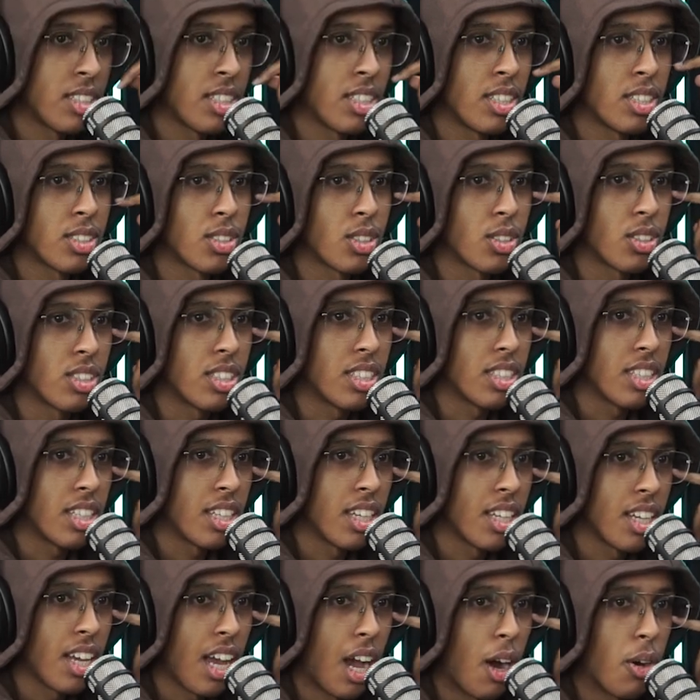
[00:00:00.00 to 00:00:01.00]
So
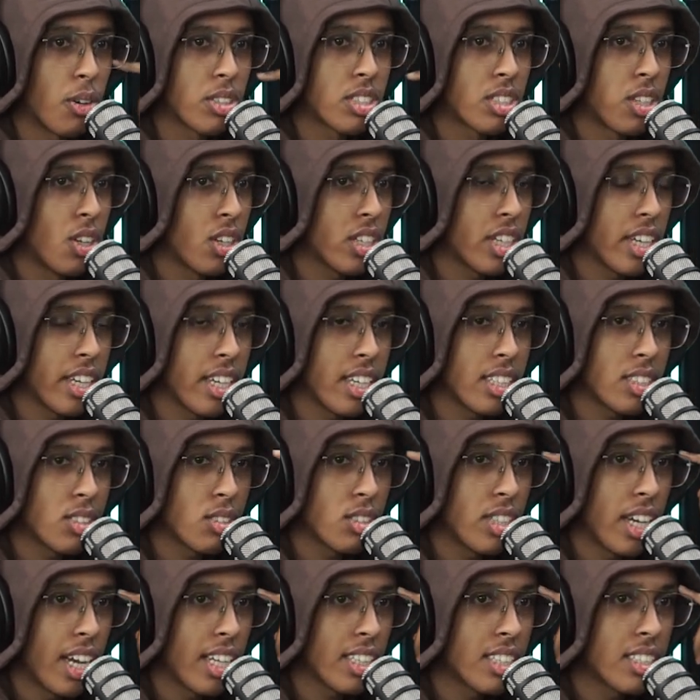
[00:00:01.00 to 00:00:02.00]
I was looking into
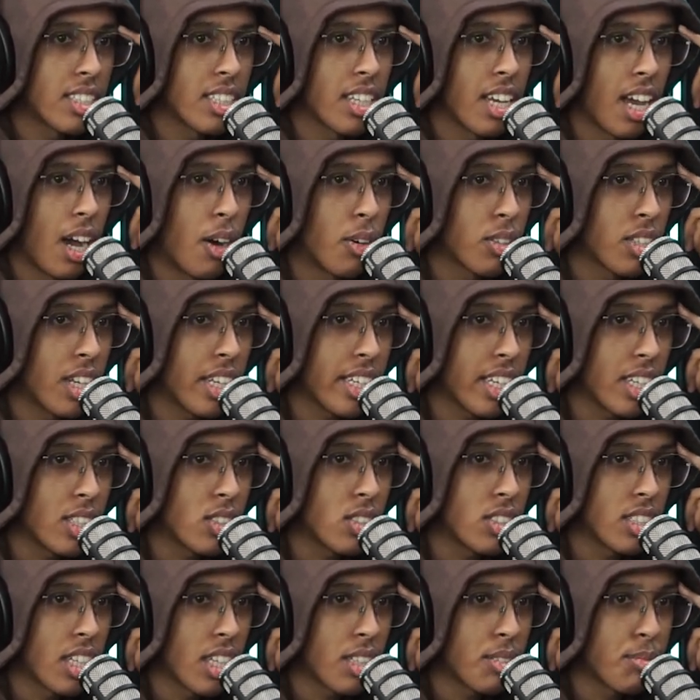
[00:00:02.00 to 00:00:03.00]
that. That's I was looking into
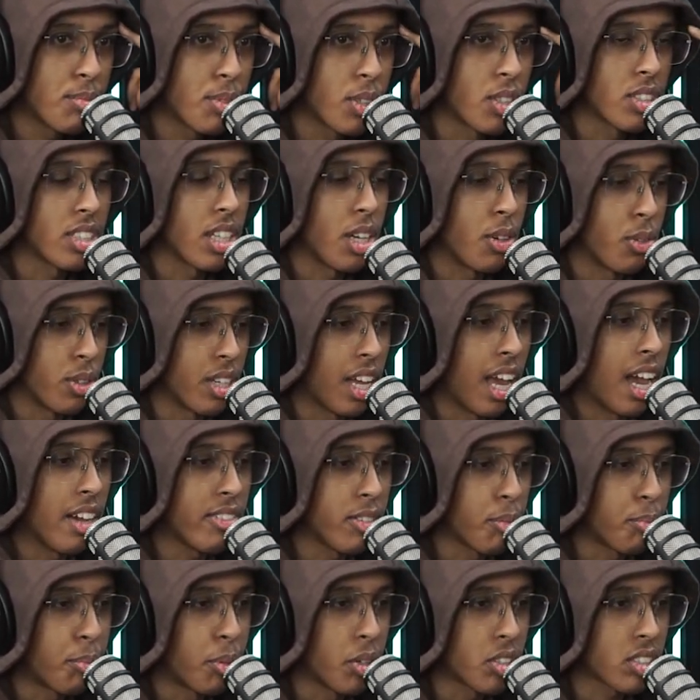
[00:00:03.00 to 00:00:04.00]
that because we have a
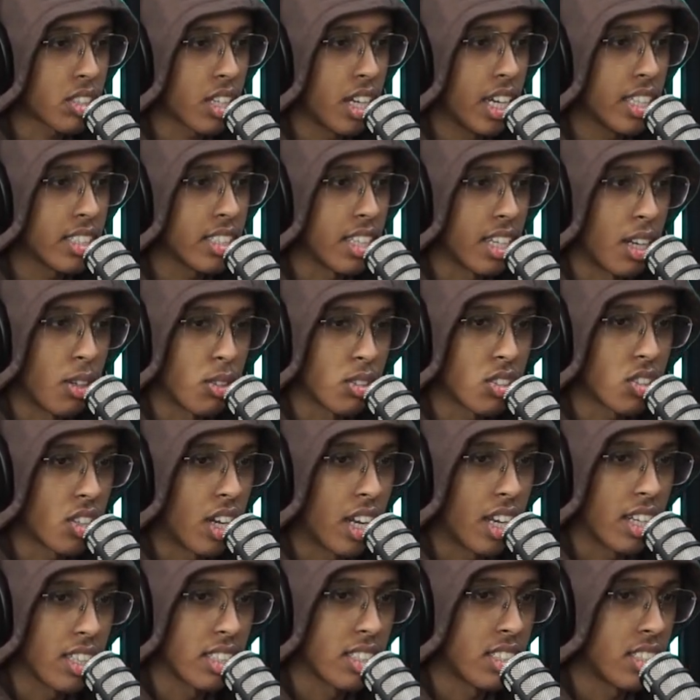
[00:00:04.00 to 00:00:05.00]
podcast, and I was
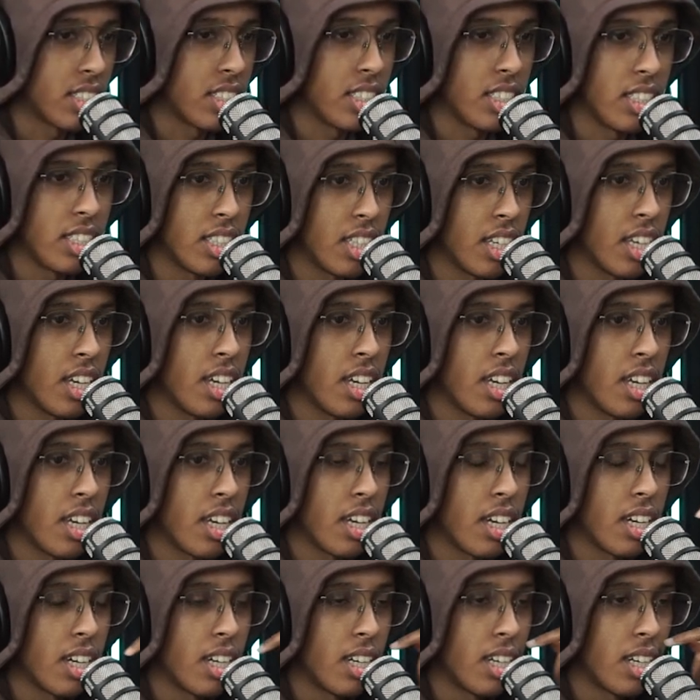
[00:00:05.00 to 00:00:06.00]
trying to see
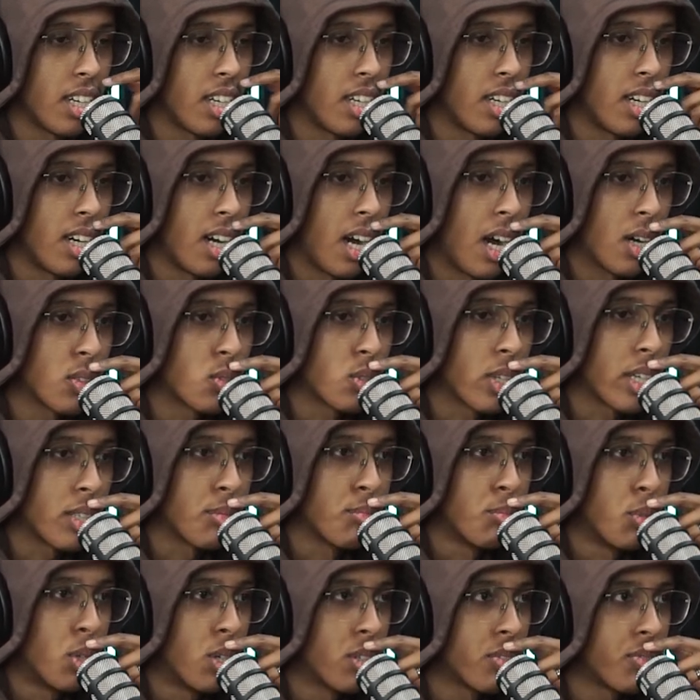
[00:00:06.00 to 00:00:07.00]
how to get
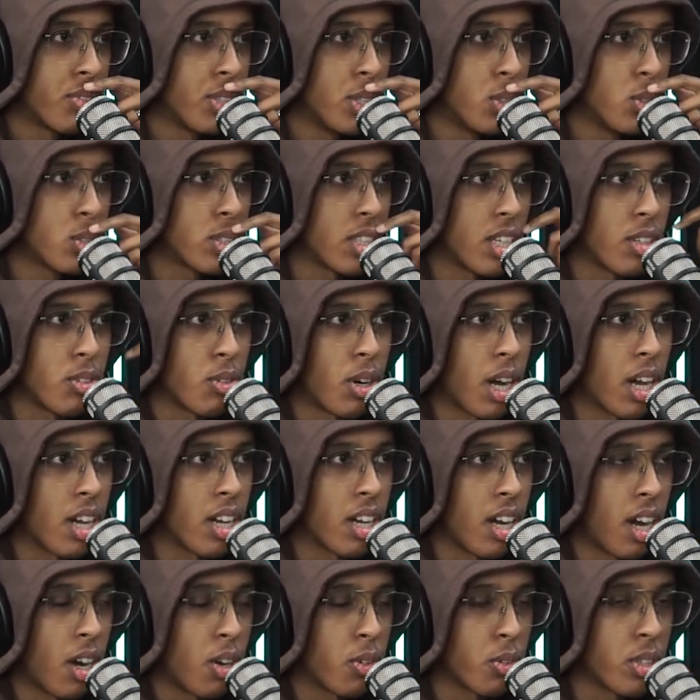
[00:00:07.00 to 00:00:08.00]
more views and why
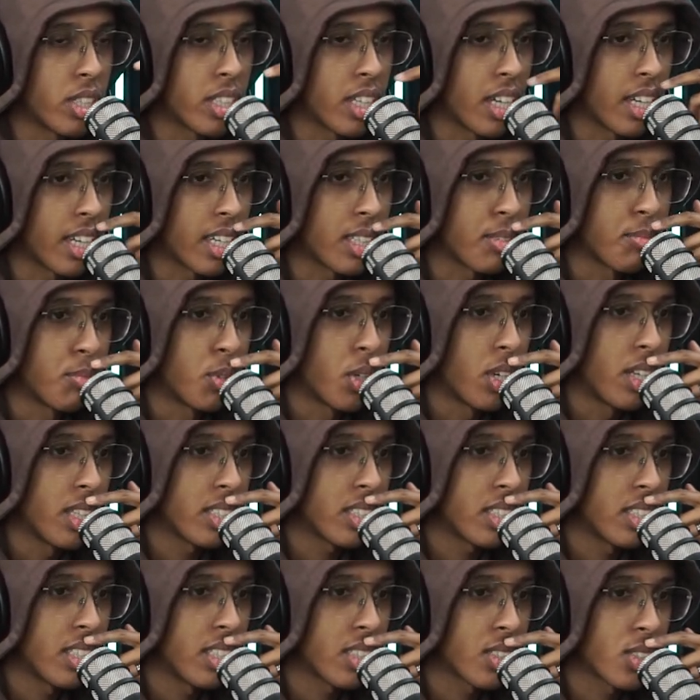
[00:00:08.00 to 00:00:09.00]
how we can get more
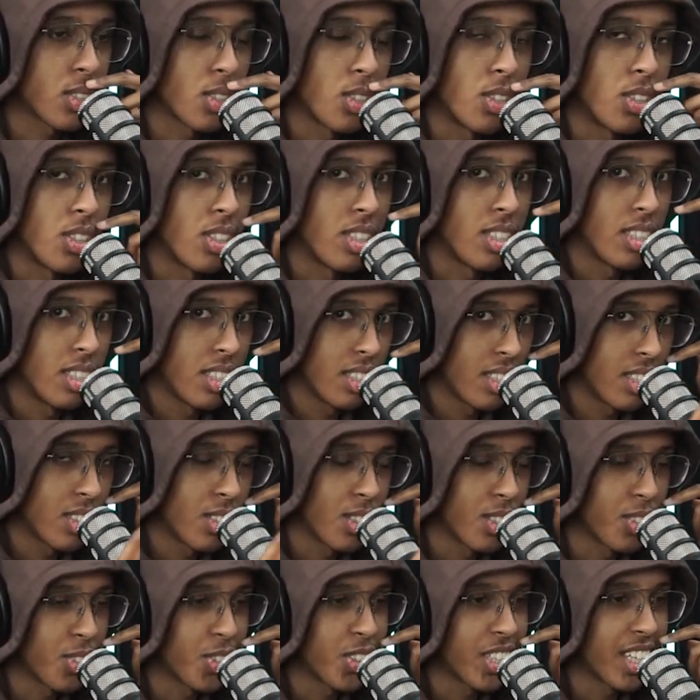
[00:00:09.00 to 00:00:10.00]
listeners. So
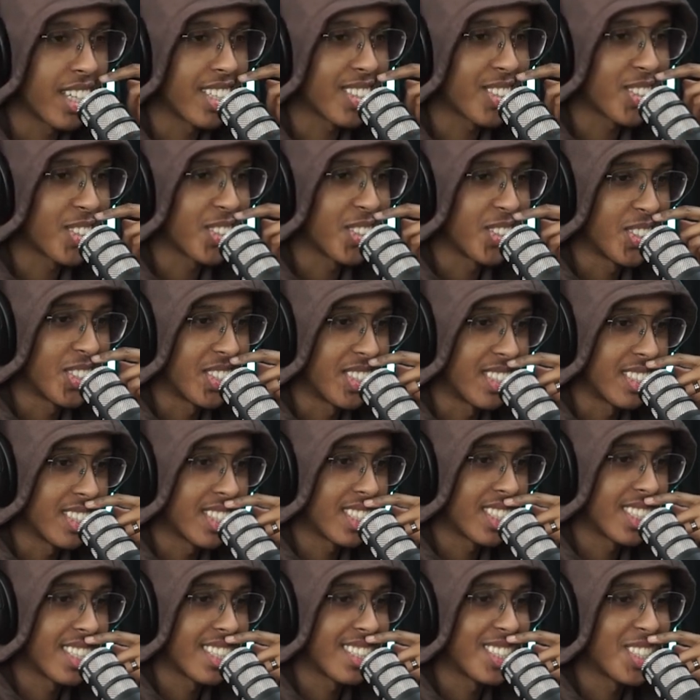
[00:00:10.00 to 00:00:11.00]
don't forget to
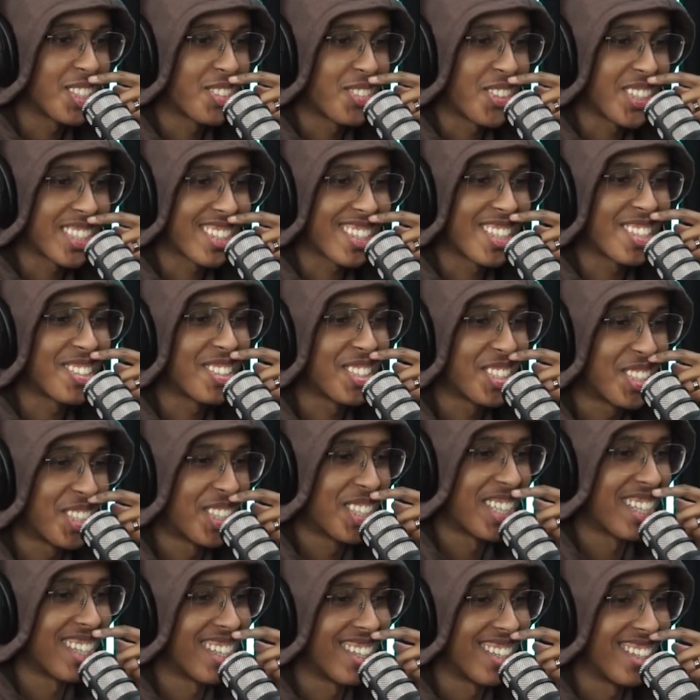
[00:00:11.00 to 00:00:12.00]
share this podcast with
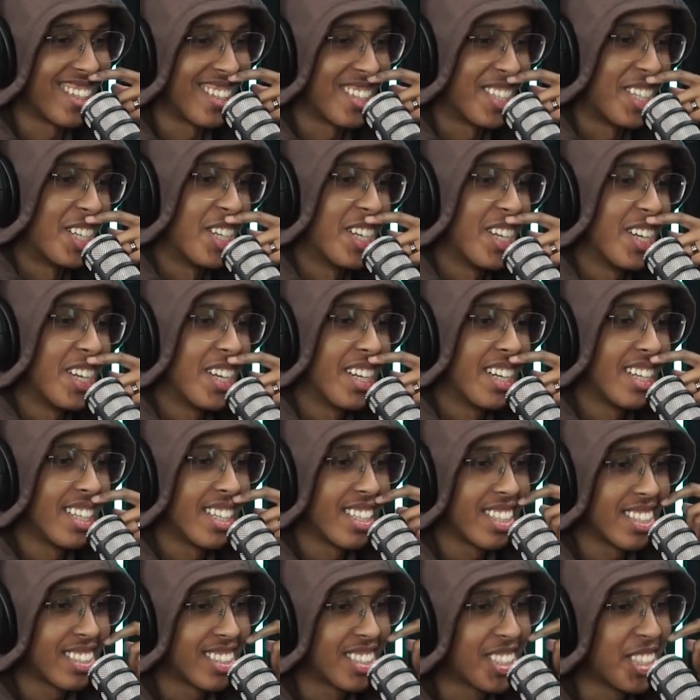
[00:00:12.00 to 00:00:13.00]
your
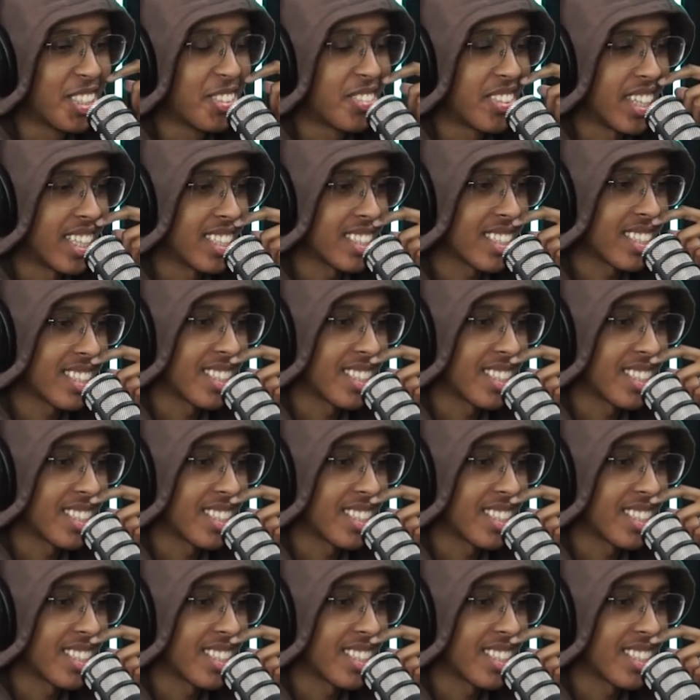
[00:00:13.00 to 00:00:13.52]
three friends.